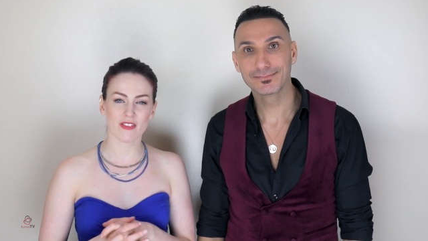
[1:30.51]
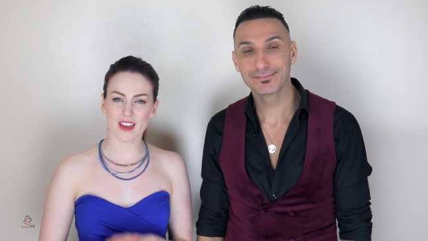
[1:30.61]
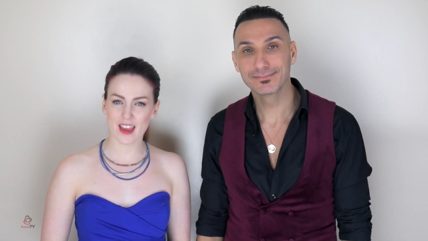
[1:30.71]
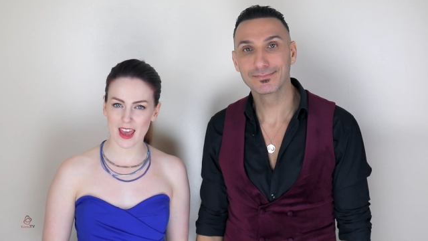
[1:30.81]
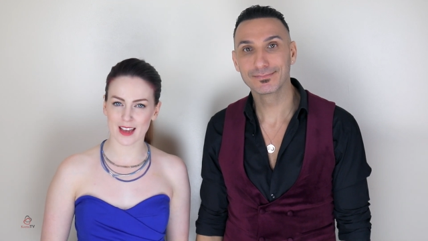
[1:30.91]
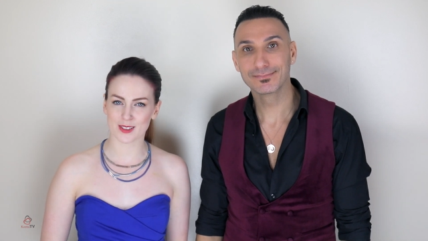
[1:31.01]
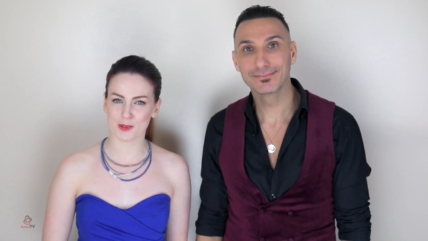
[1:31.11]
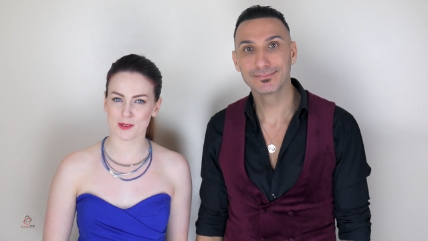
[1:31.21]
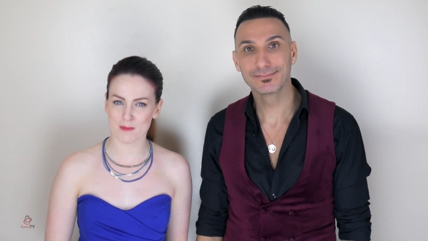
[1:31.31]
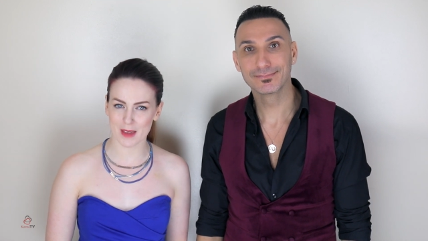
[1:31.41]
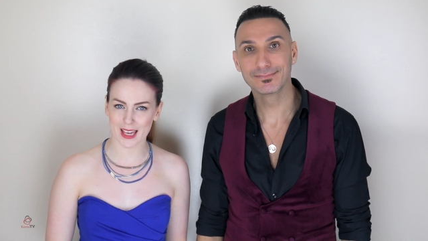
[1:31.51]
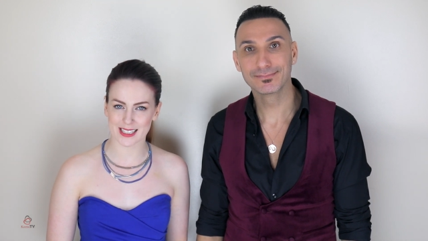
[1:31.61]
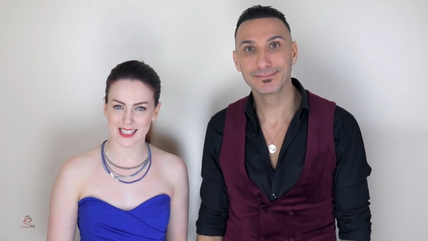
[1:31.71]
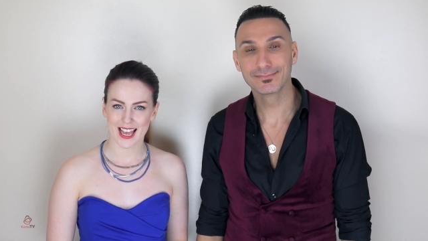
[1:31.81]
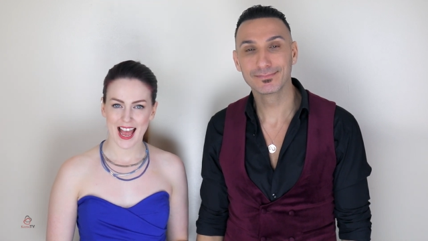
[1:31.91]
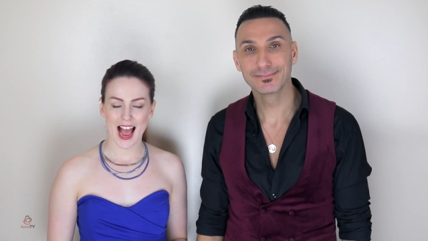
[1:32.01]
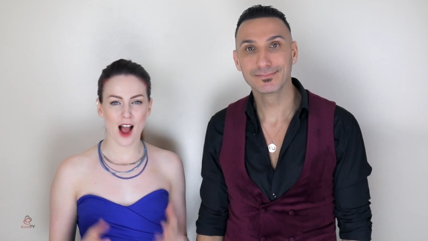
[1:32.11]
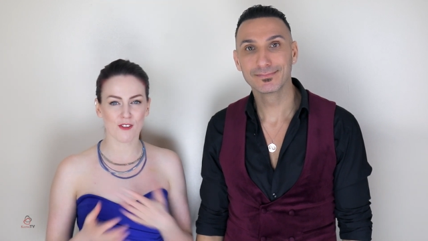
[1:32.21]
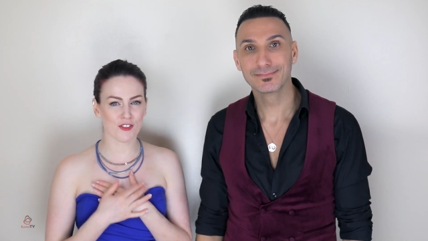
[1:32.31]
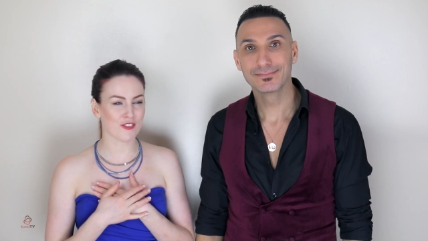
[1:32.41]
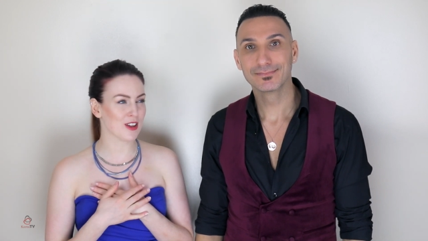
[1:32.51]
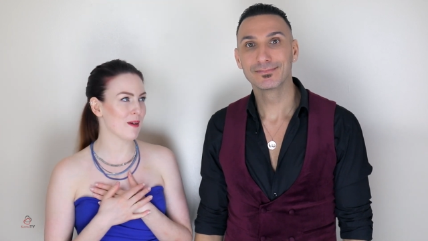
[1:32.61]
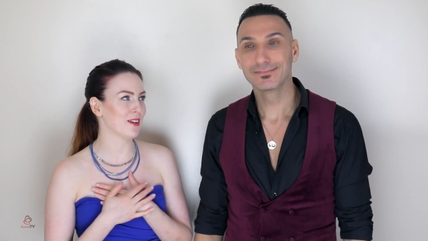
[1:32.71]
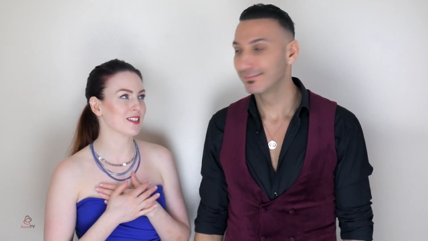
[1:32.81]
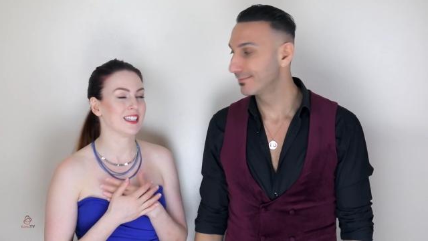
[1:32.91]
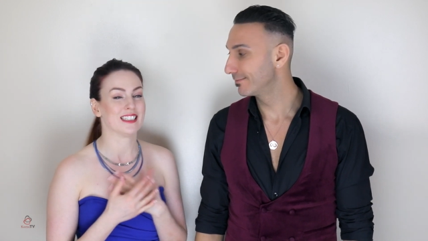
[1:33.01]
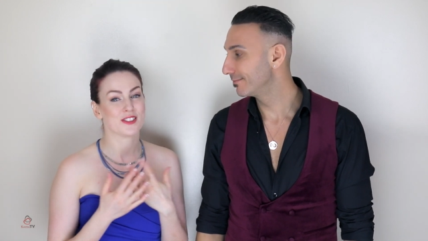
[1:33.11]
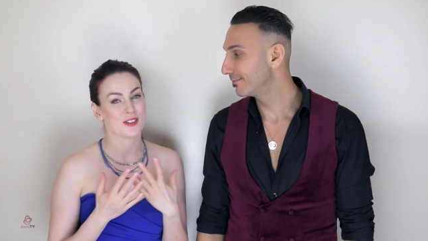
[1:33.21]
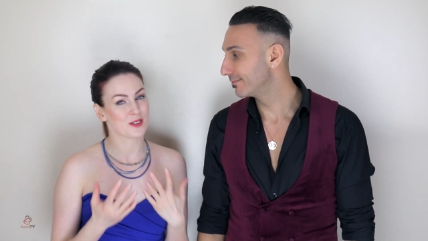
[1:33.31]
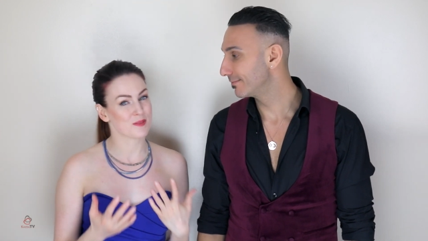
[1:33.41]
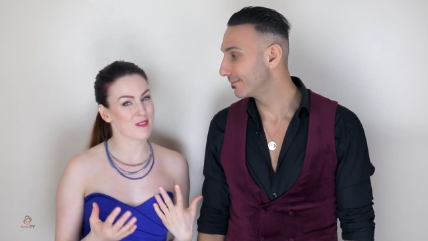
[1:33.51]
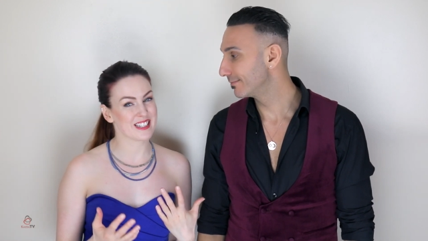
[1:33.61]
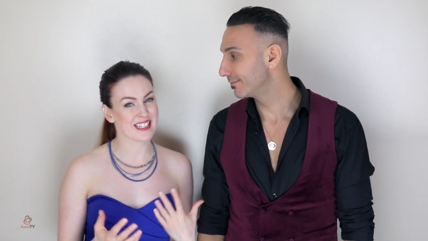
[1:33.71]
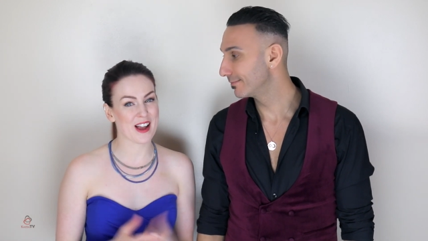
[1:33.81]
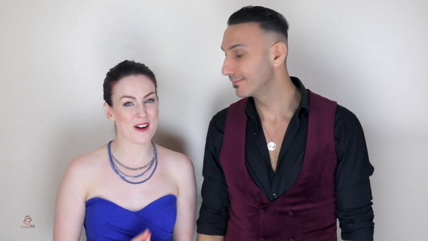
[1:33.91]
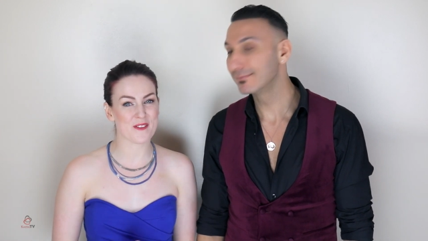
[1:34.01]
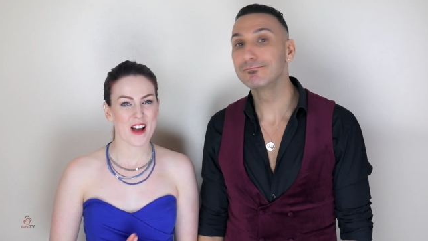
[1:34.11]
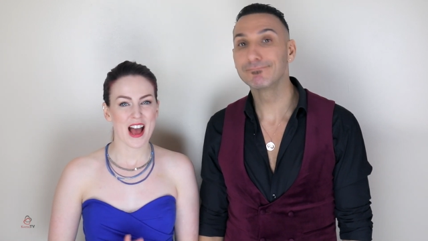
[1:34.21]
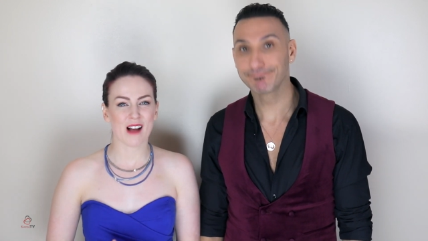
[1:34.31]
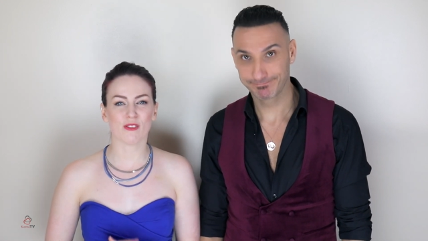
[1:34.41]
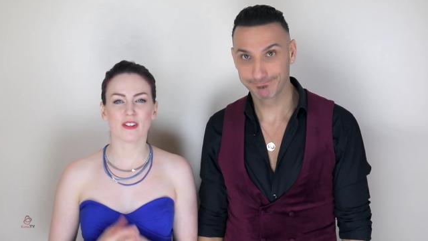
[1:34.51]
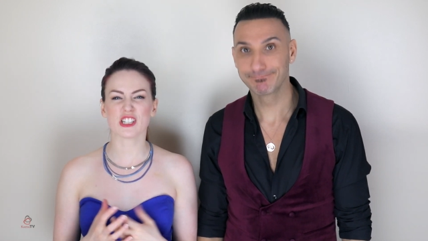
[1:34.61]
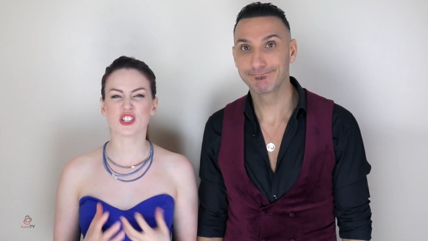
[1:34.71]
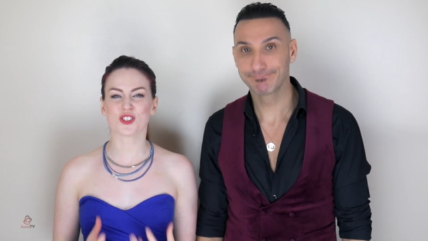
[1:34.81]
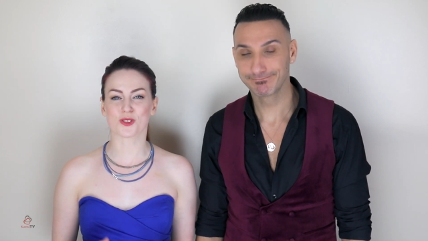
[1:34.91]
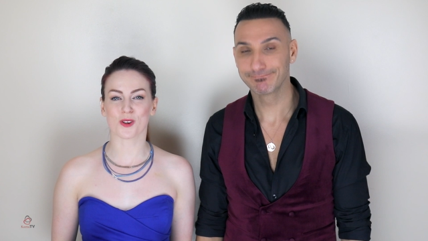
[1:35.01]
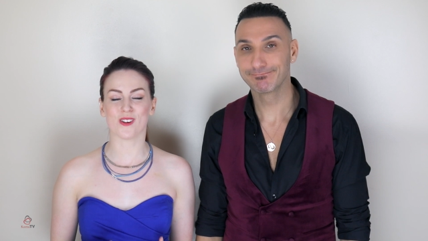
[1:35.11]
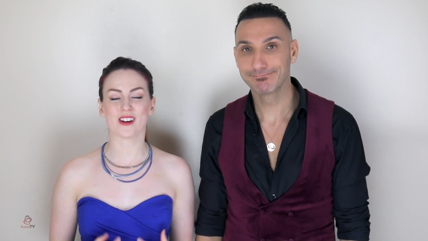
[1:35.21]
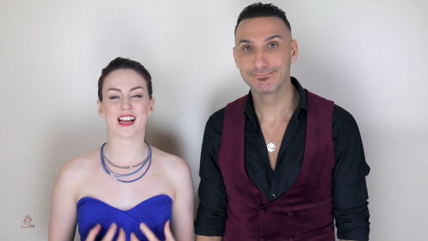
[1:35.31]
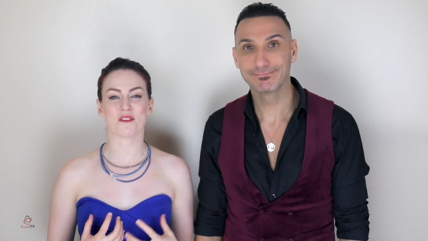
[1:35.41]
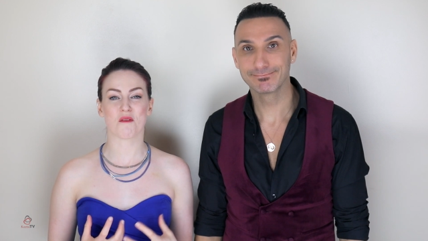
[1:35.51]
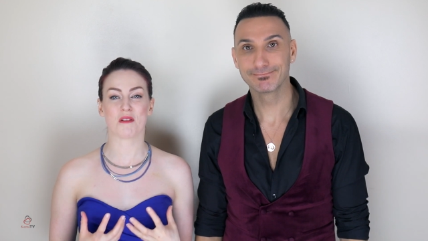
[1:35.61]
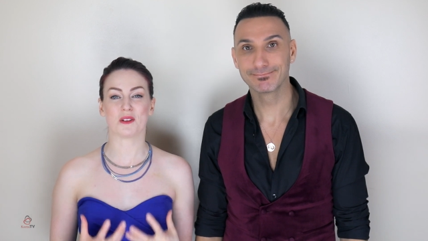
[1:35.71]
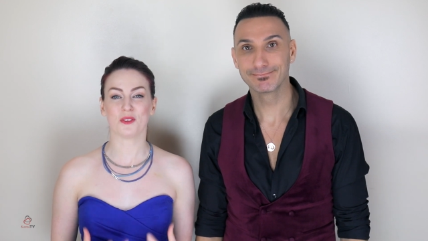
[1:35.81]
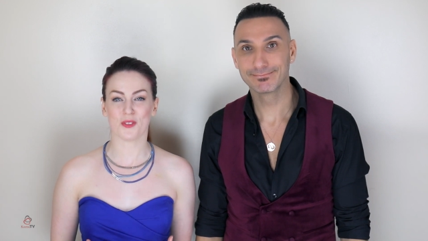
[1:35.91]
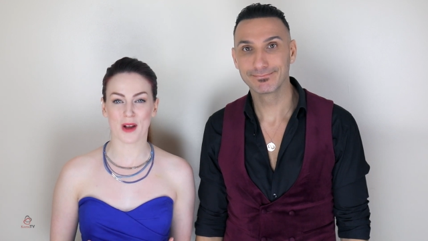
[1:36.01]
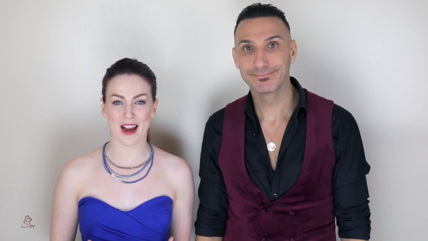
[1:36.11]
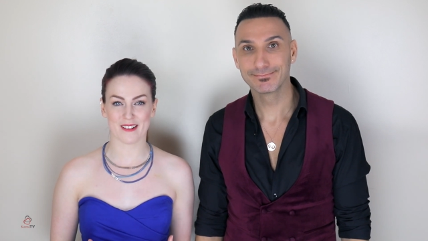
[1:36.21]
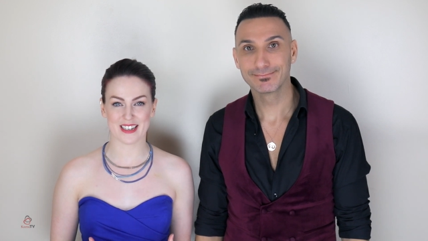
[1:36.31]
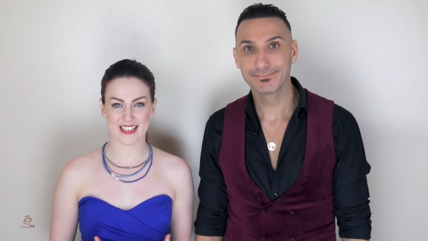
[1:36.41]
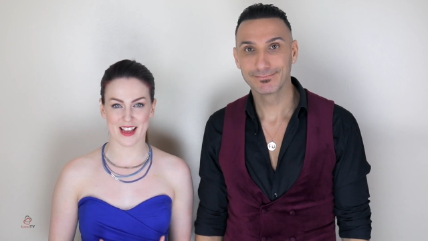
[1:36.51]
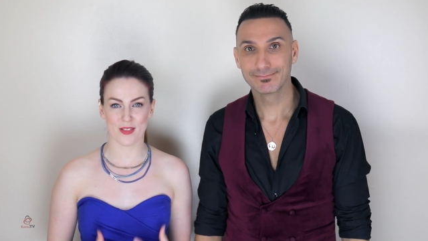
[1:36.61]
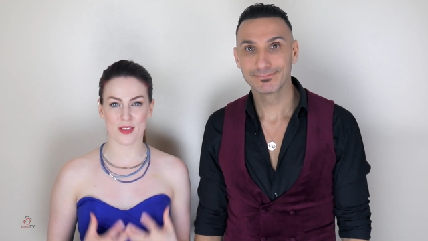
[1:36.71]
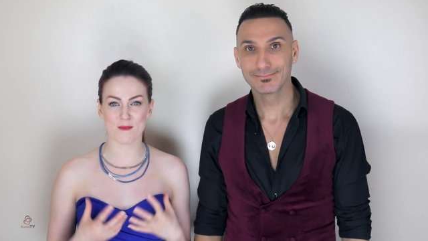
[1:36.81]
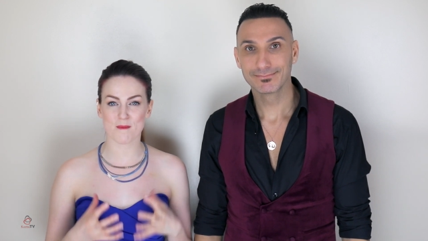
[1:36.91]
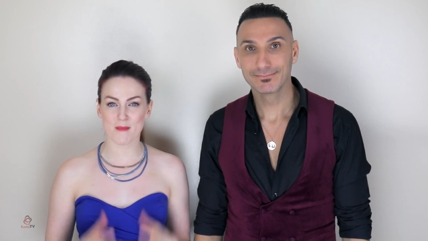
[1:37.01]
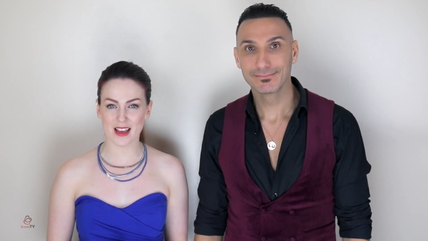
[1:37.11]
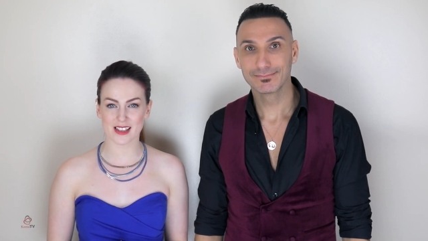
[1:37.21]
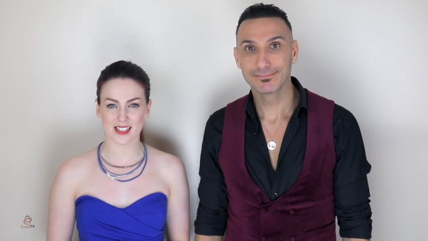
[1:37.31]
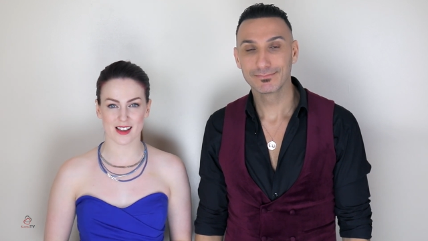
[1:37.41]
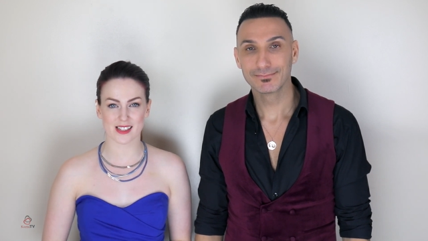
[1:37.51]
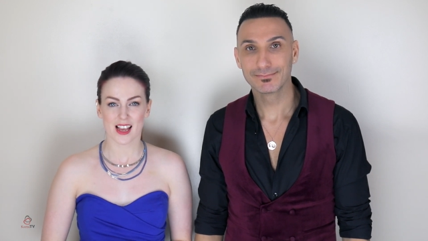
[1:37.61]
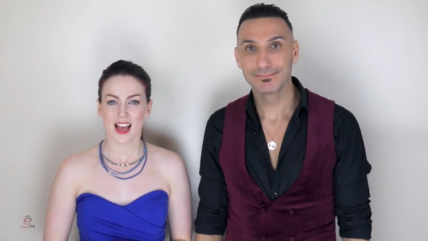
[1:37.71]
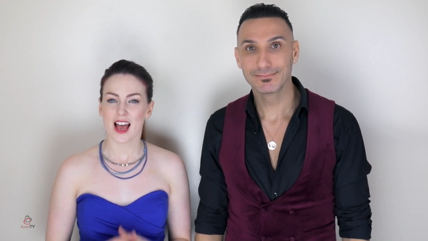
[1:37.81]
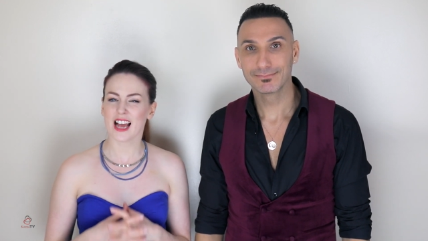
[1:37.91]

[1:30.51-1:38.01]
Speaker 1: than they care to admit. Alpha females such as myself, have a very strong and willful character that makes us